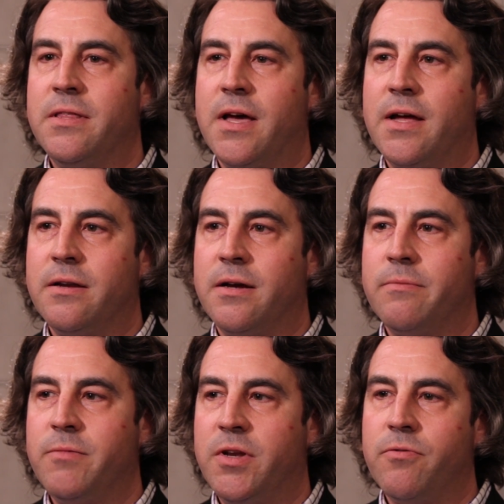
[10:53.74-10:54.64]
that,
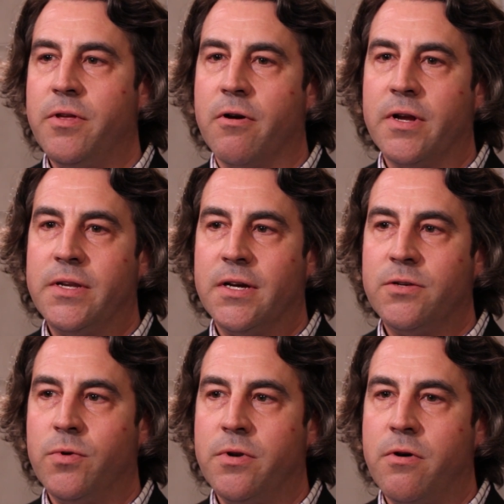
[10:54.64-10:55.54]
the
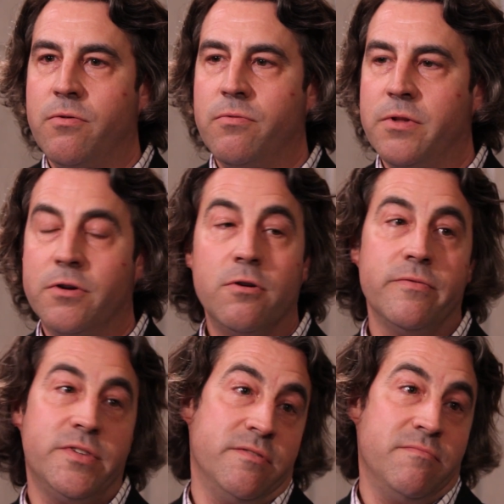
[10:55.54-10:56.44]
architect would own the
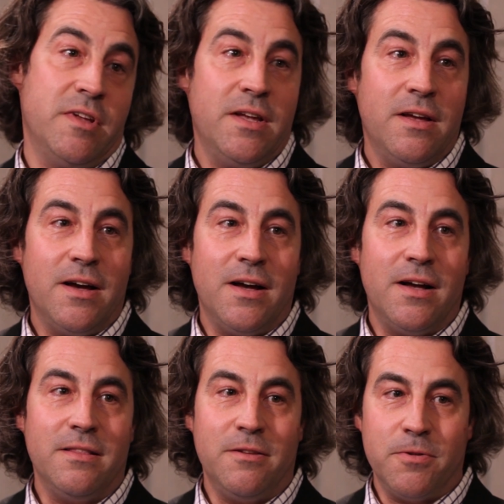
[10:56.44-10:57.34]
curves,
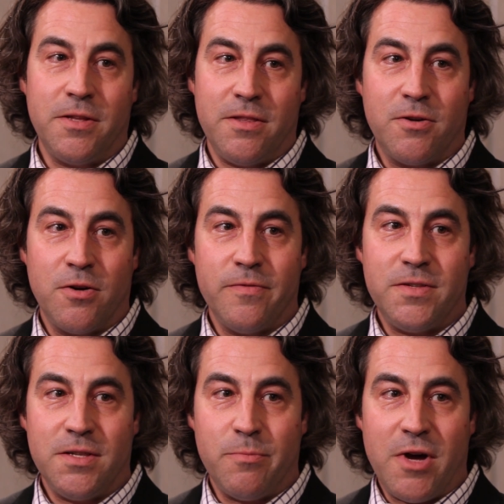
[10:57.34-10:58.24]
literally the
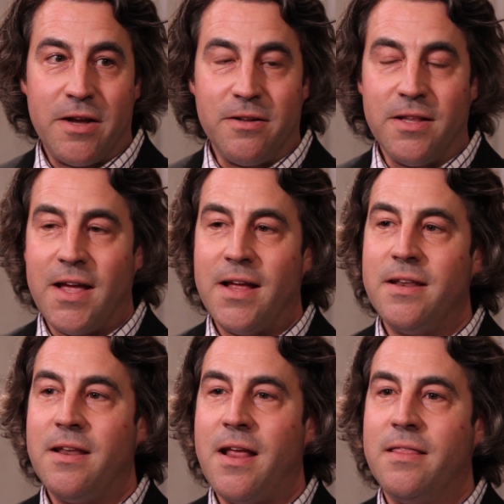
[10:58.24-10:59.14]
curves in the model,
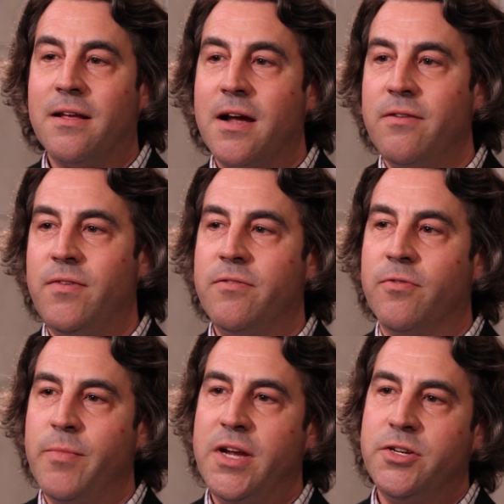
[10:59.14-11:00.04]
and the kind of
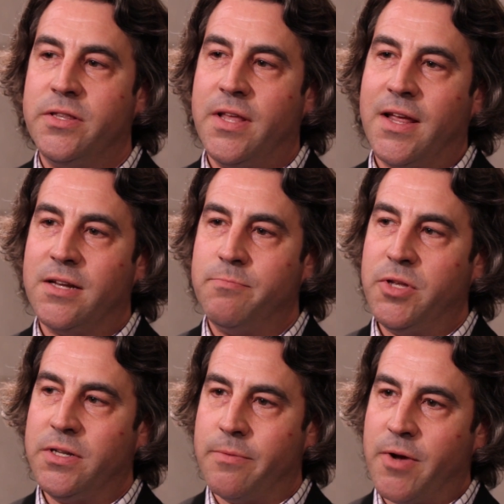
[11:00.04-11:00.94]
information that gets
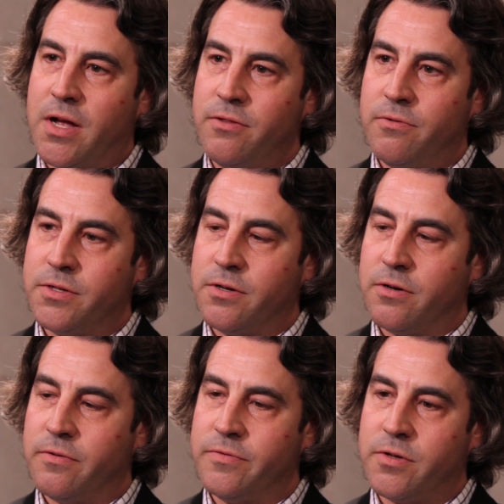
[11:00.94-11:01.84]
built up on those
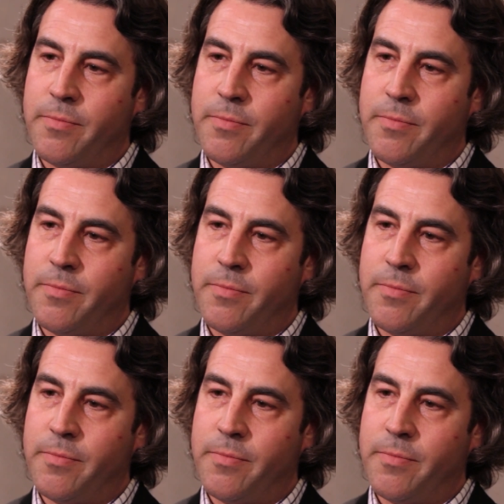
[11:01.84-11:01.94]
curves